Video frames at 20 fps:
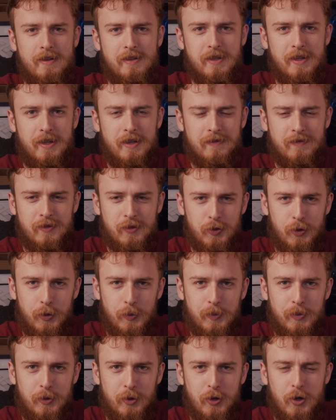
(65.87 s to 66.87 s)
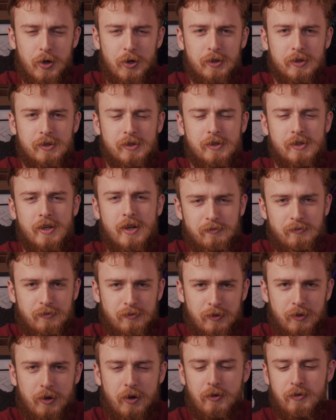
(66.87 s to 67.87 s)
seeing if the soup cooks.
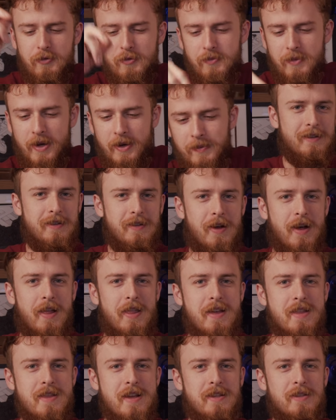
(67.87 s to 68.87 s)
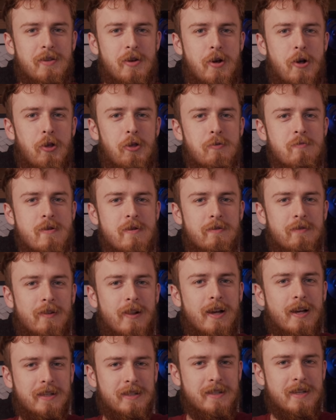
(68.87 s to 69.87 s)
We'll go from there. You know, I think that's the ultimate
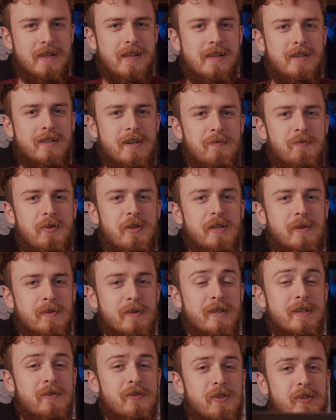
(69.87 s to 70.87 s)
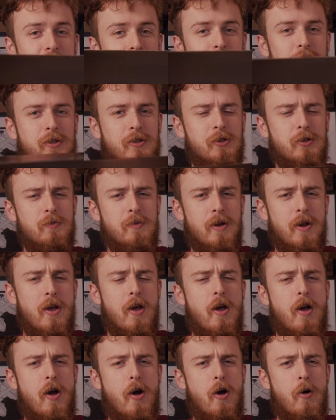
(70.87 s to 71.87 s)
flex, getting something specifically to cook soup in.
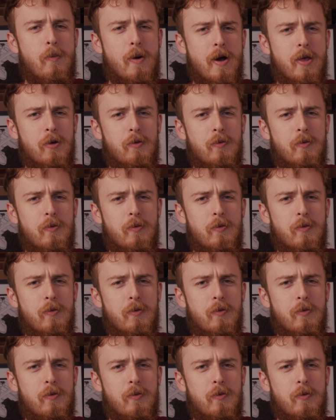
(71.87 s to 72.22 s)
Oh, by